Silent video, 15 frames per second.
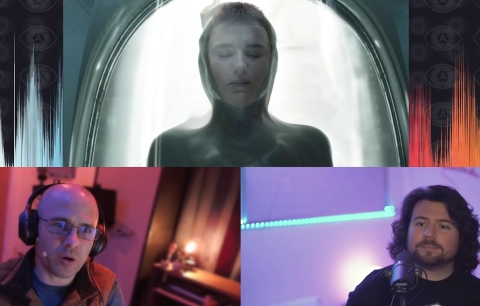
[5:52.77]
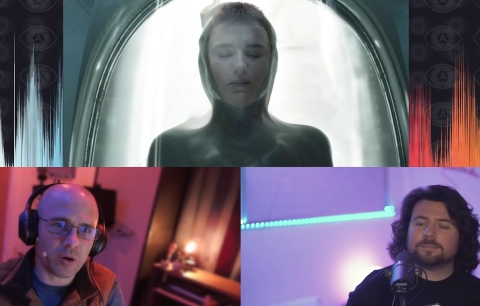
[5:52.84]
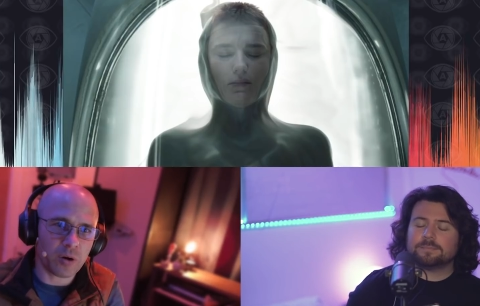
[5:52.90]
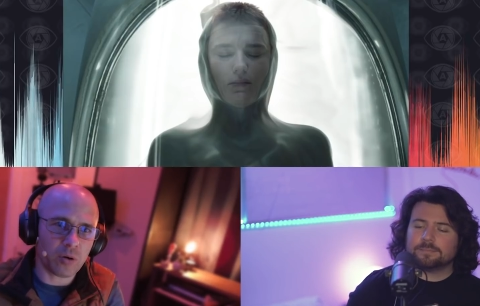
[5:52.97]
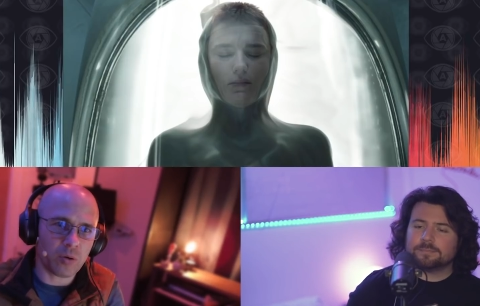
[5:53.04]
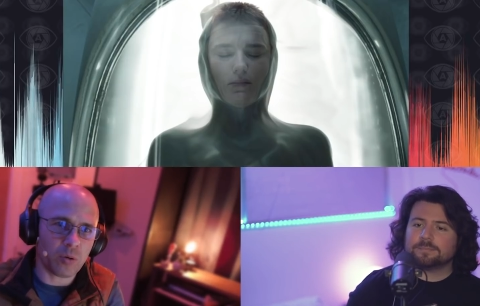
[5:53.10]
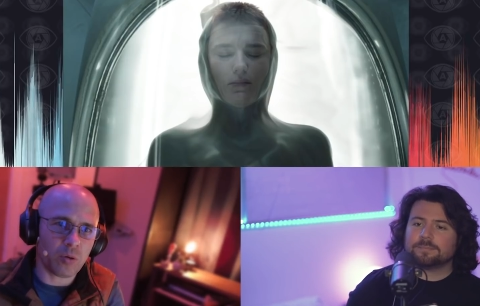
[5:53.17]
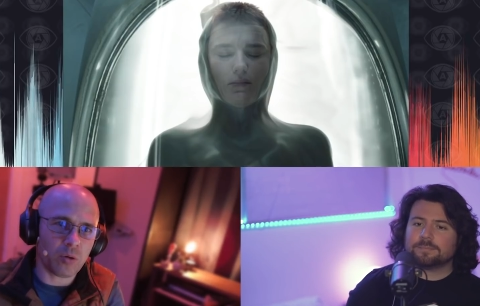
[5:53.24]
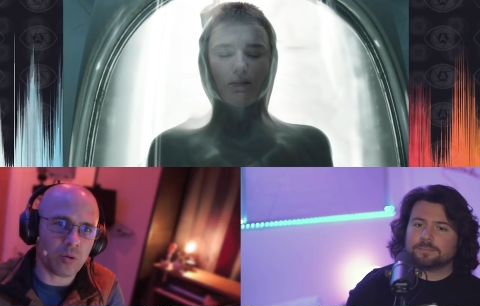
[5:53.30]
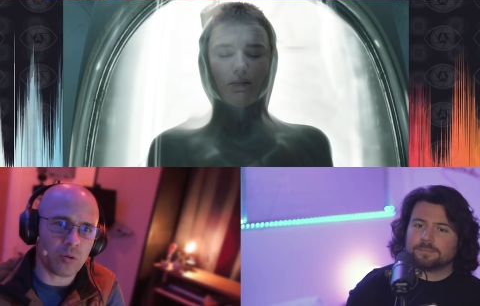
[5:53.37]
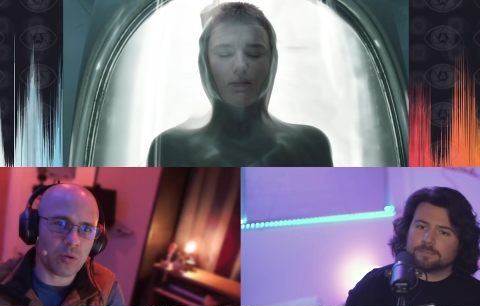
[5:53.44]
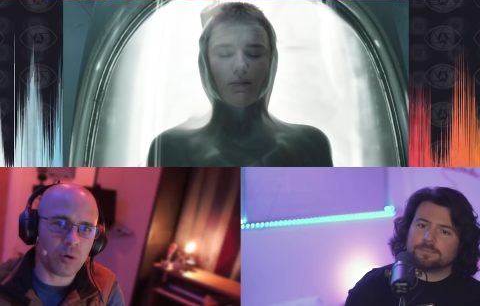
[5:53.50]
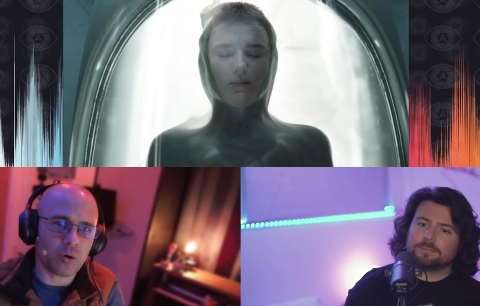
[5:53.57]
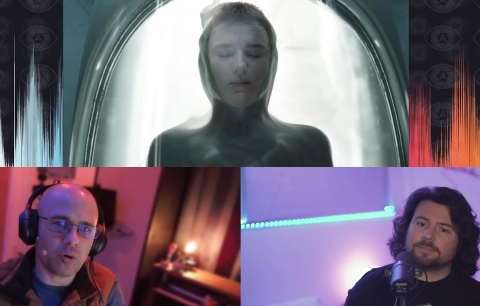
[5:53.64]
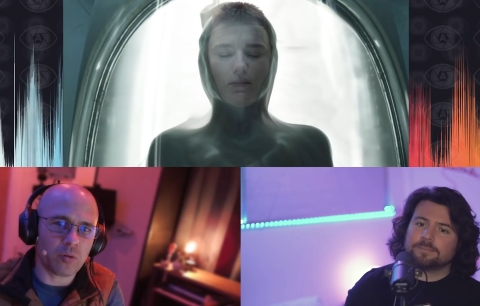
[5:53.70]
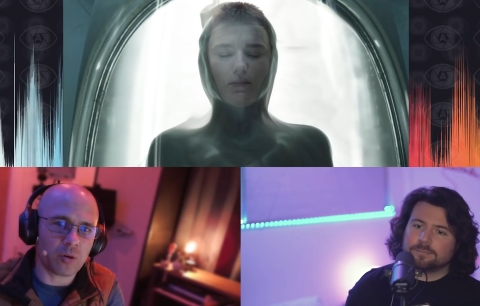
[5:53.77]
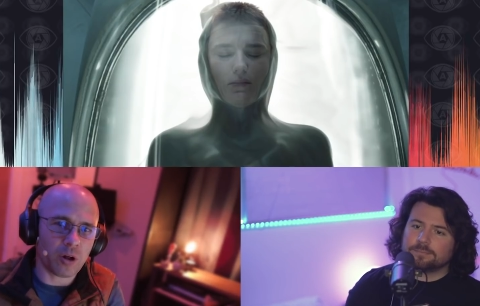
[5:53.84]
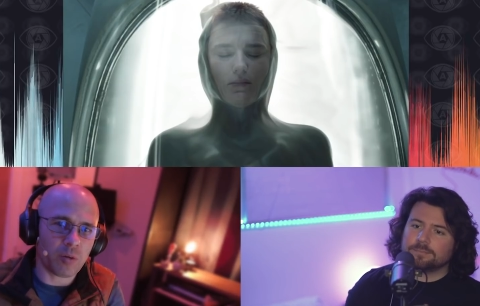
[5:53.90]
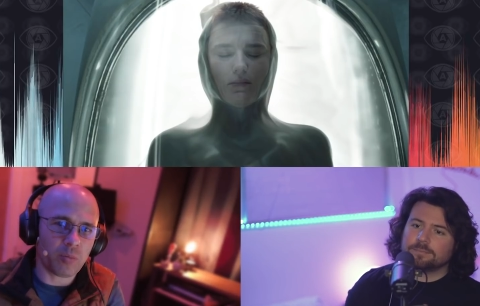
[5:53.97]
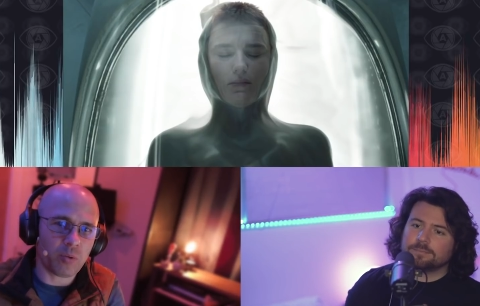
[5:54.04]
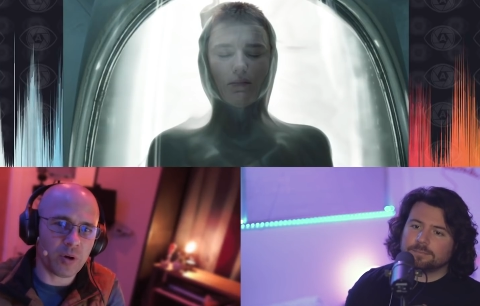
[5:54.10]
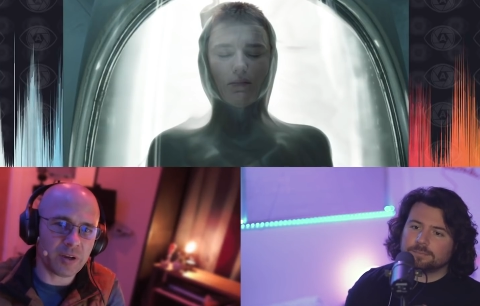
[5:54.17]
Speaker 1: what her
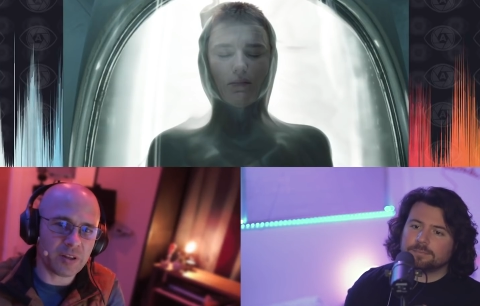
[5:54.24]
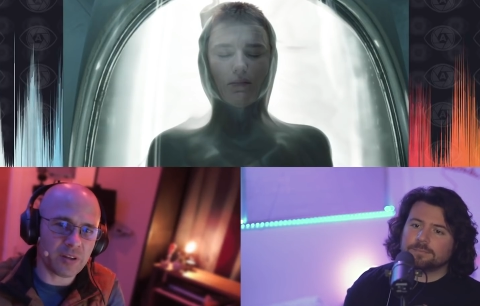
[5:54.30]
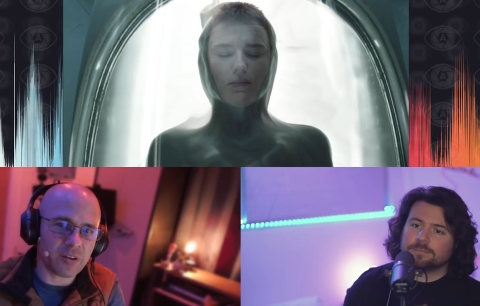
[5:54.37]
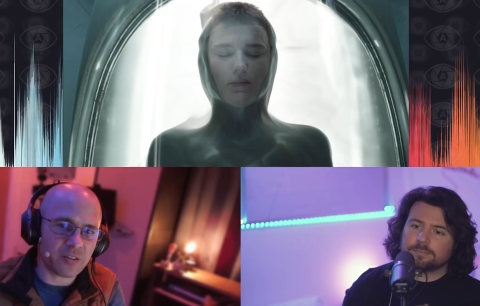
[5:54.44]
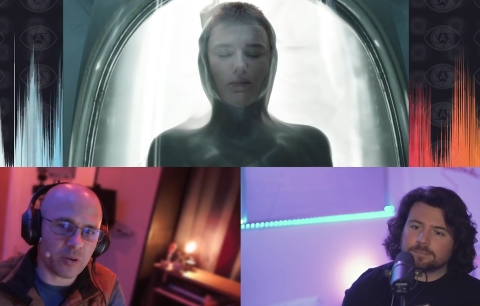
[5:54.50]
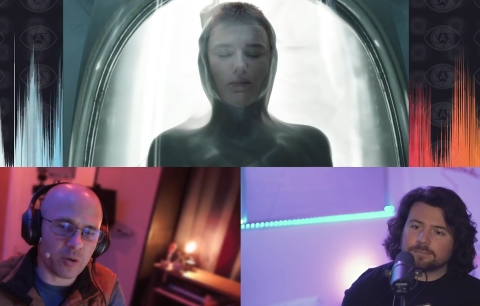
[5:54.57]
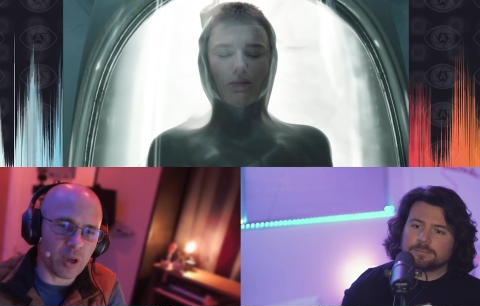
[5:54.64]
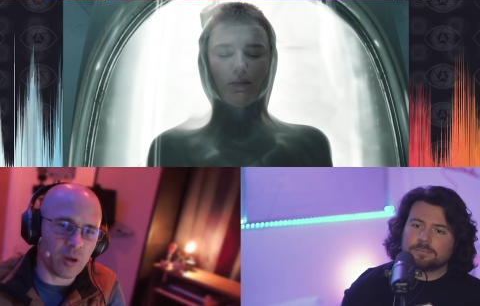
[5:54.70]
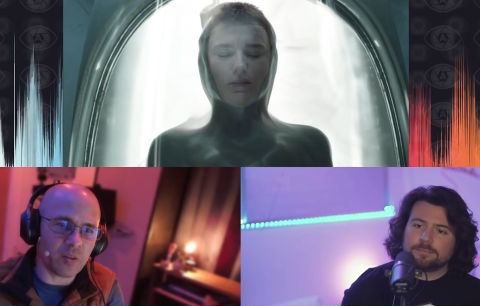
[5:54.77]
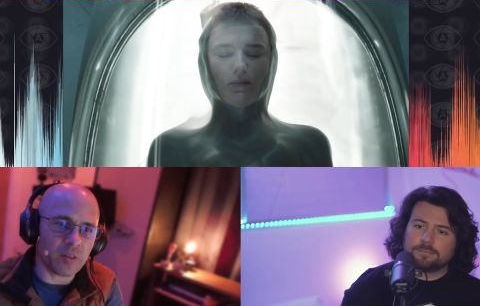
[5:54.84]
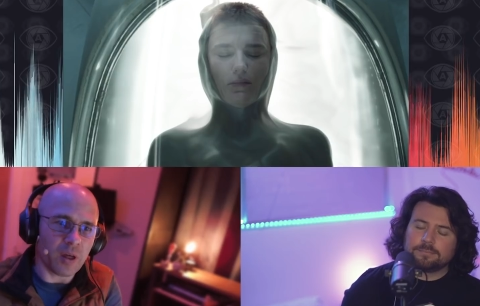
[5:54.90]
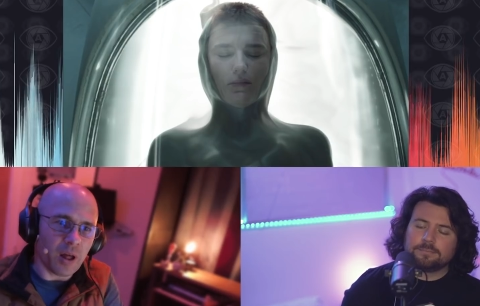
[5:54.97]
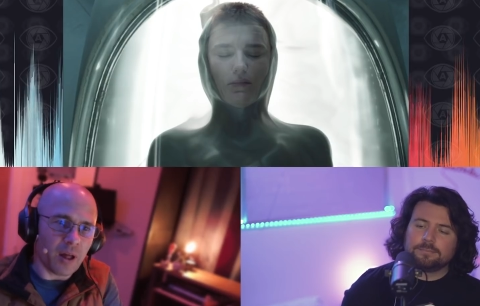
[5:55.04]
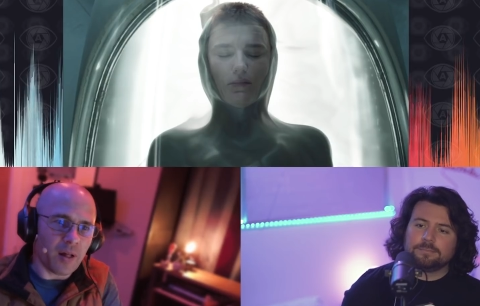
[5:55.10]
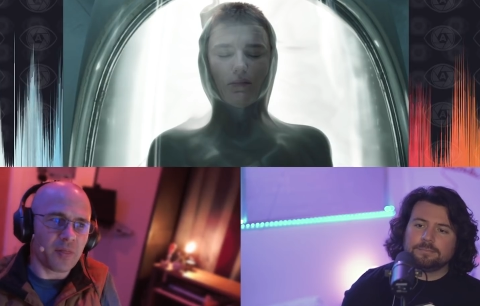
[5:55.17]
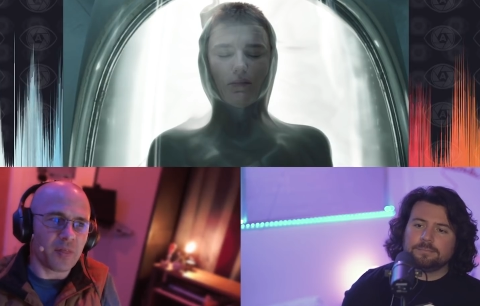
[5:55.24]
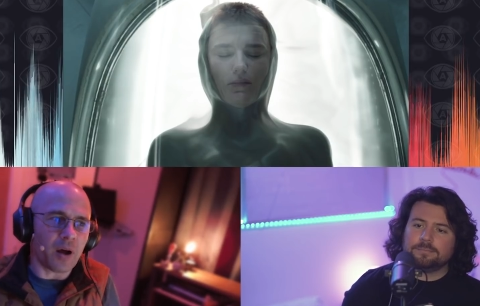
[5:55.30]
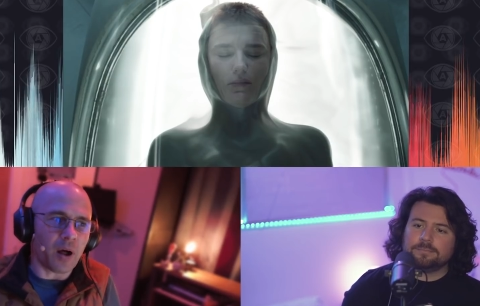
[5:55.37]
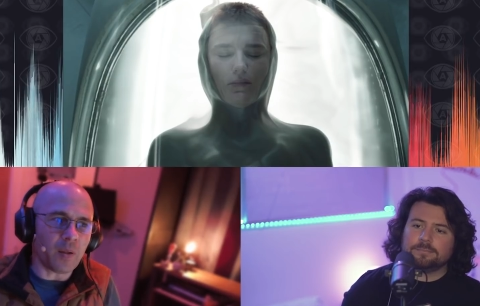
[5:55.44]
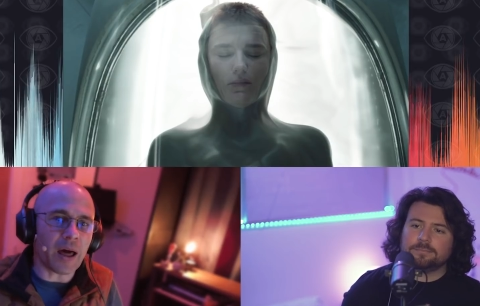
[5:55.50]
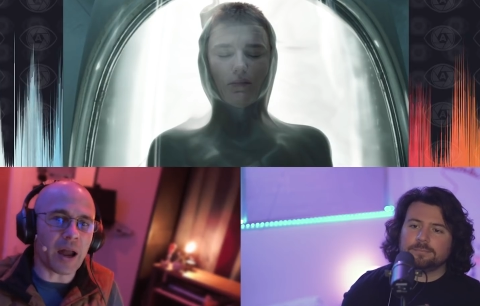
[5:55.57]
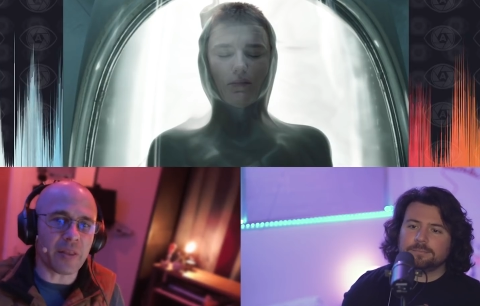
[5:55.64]
overall point is. So it,
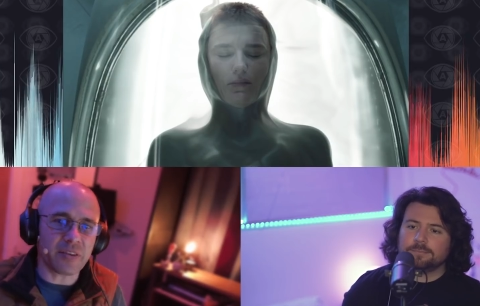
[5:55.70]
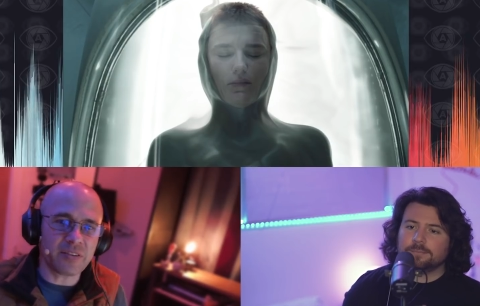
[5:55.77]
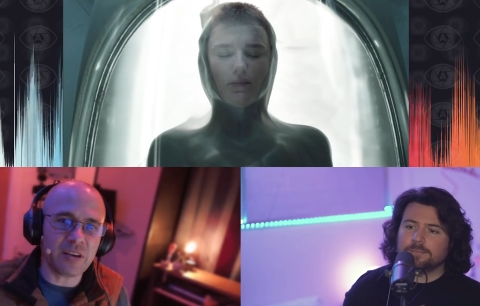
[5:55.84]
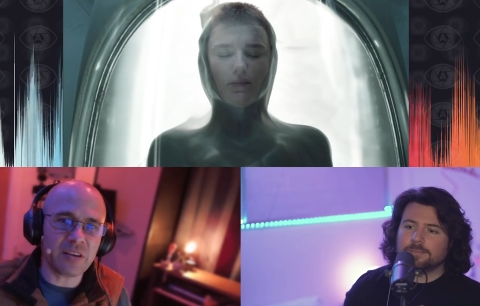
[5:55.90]
a lot of the